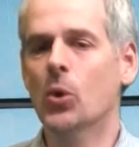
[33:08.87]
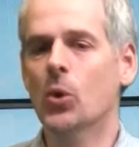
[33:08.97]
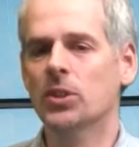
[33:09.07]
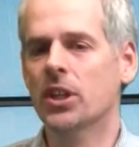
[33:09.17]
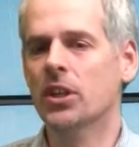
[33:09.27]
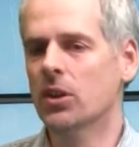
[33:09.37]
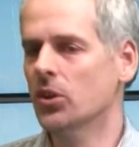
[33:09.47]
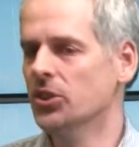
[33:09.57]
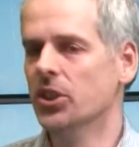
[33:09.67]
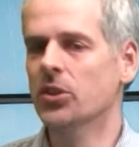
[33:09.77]
So
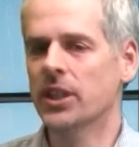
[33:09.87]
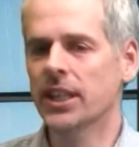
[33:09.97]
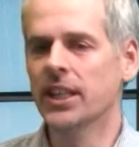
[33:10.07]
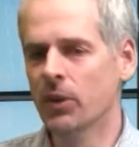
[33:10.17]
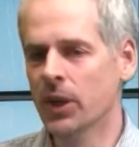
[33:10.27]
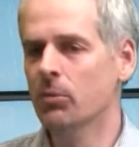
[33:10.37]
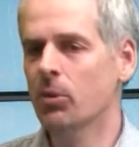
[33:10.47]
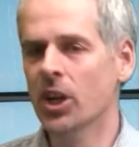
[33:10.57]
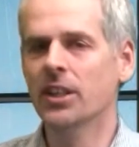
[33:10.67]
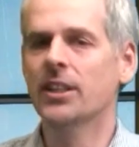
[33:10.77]
also in
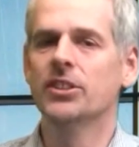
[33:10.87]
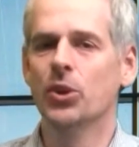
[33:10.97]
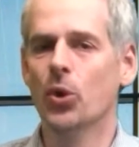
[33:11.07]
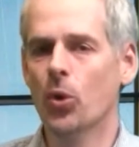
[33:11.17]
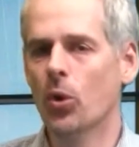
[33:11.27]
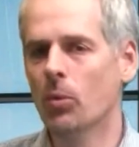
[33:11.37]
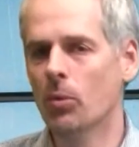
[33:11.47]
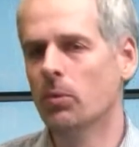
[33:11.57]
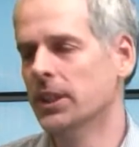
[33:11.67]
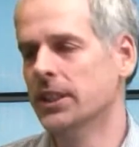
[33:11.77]
rainwater, there's
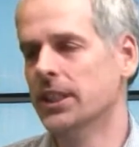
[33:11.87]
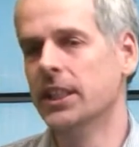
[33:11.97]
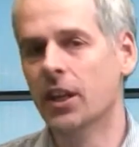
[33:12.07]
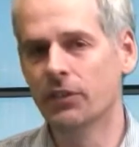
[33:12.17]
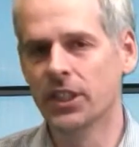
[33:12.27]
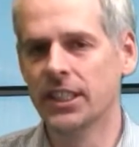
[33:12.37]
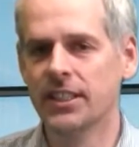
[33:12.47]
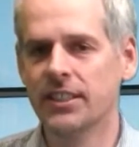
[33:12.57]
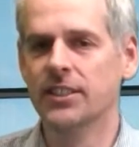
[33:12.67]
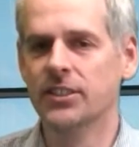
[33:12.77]
already enough
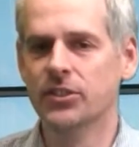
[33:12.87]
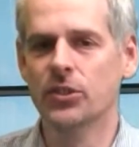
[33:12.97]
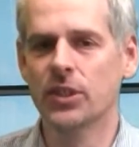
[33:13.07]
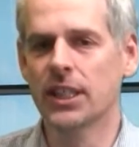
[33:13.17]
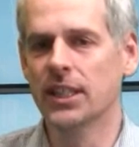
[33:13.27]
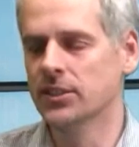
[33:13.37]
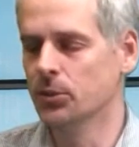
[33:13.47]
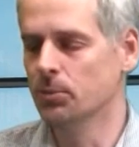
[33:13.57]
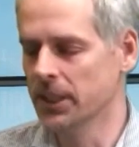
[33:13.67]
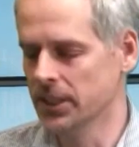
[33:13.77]
salinity to
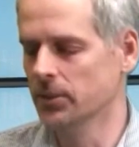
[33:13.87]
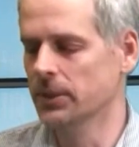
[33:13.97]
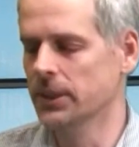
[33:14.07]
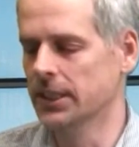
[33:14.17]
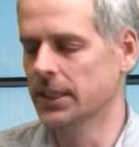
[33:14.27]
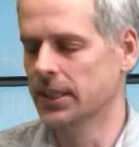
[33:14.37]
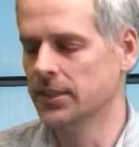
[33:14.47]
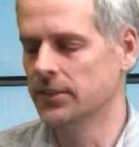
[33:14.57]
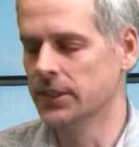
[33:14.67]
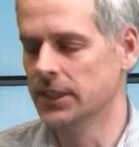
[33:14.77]
measure with
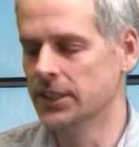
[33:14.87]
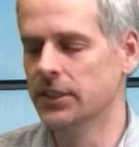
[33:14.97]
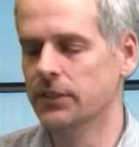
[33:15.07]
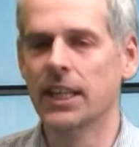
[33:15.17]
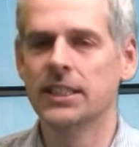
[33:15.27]
this device.